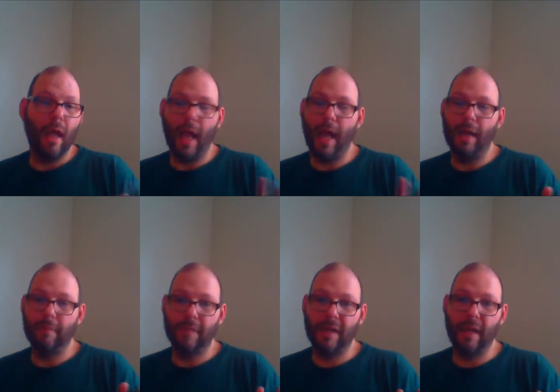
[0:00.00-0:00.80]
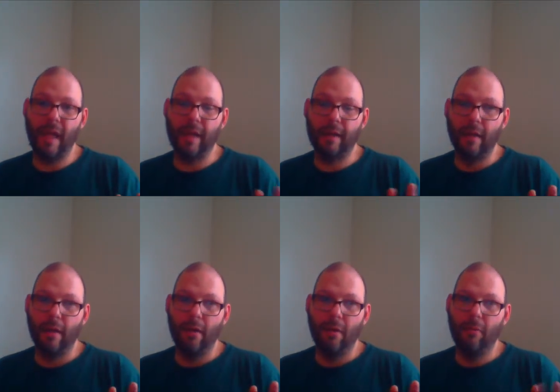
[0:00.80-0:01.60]
and being like,
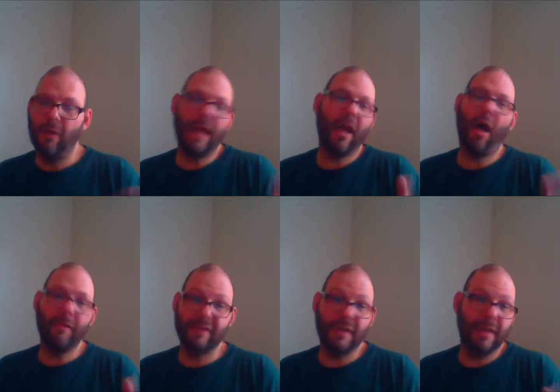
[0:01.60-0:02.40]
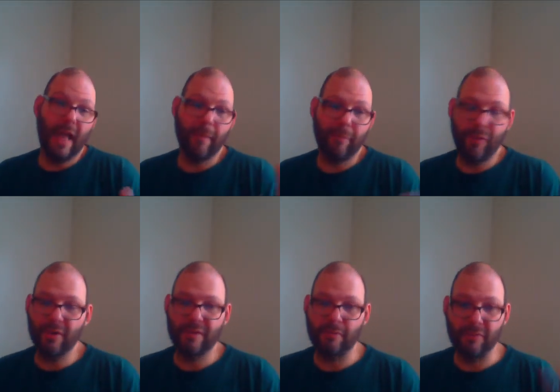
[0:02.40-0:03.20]
well, I, obviously that
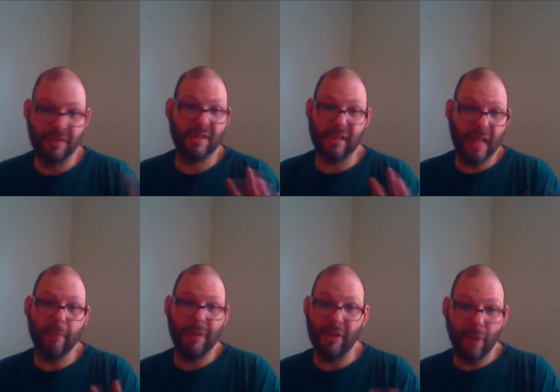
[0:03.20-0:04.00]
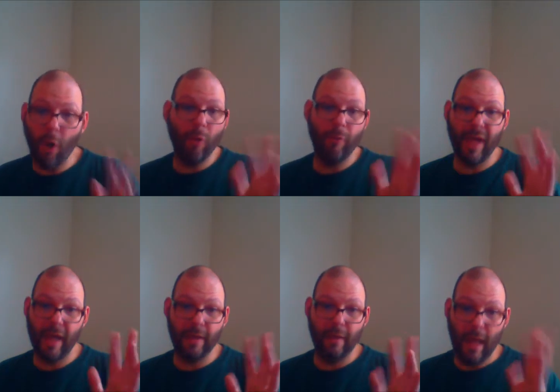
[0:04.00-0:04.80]
person was just letting me know
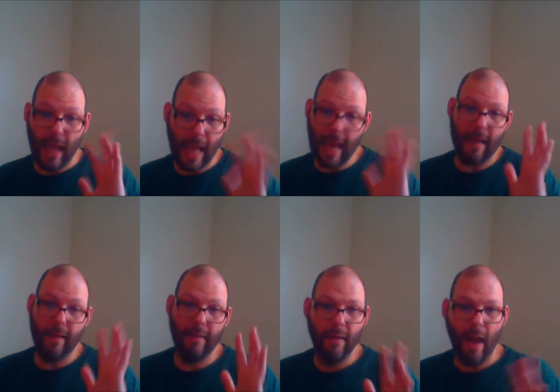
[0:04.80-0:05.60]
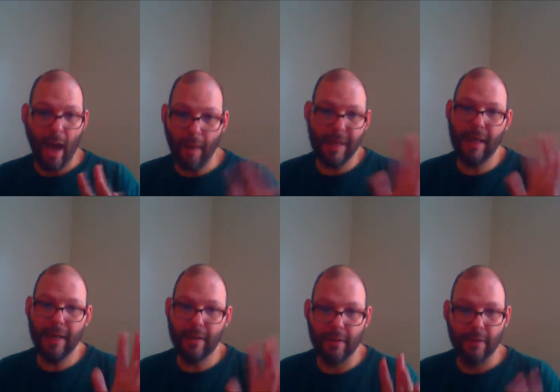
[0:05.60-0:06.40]
that, hey, I'm
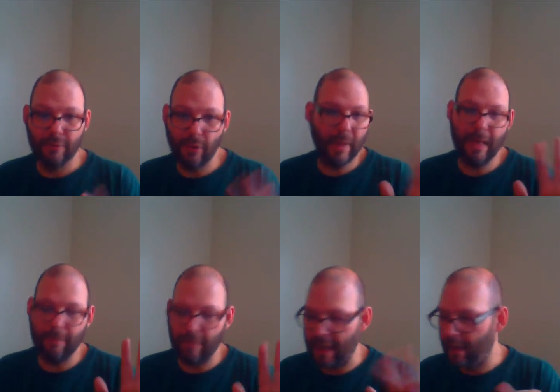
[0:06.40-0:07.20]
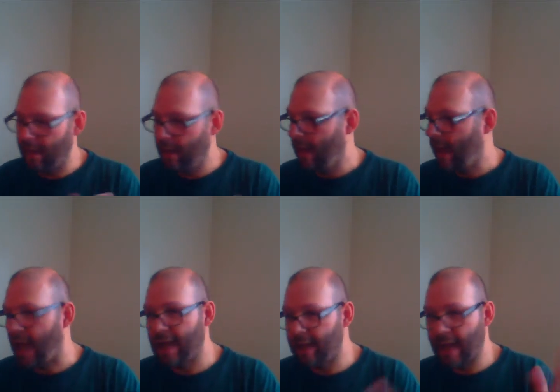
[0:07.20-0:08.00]
here, don't hit me.
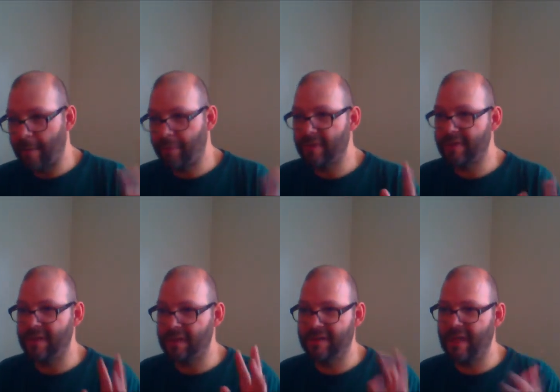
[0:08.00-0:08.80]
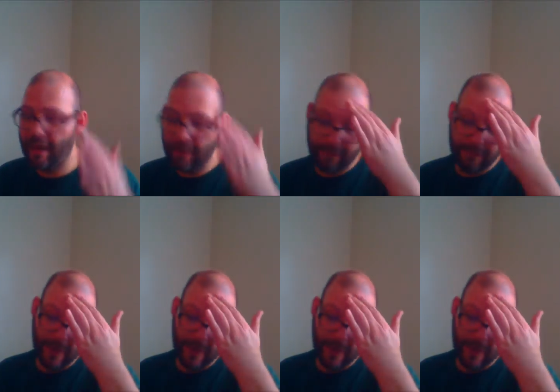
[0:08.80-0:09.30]
And then that person, instead of